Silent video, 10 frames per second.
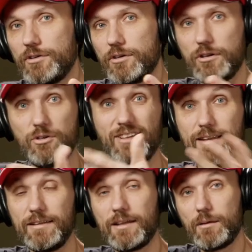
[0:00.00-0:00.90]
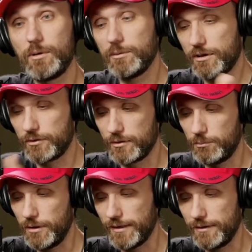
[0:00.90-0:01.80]
so you can use any camera because you
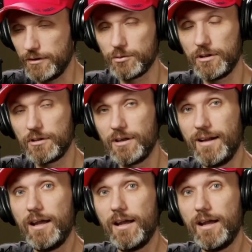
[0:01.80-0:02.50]
can plug it into here.